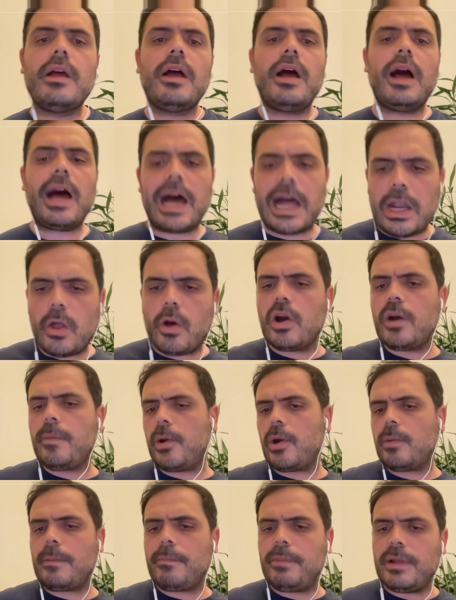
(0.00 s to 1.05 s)
along
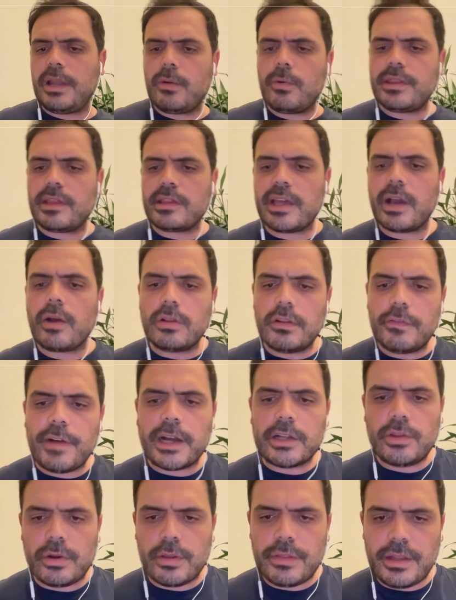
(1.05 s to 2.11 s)
probably with a second
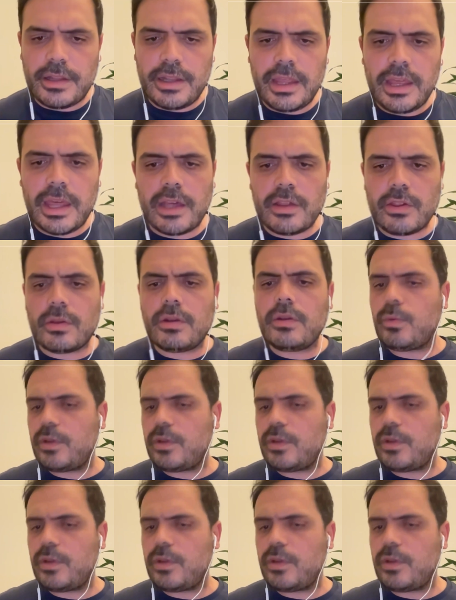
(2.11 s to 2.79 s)
factor authentication,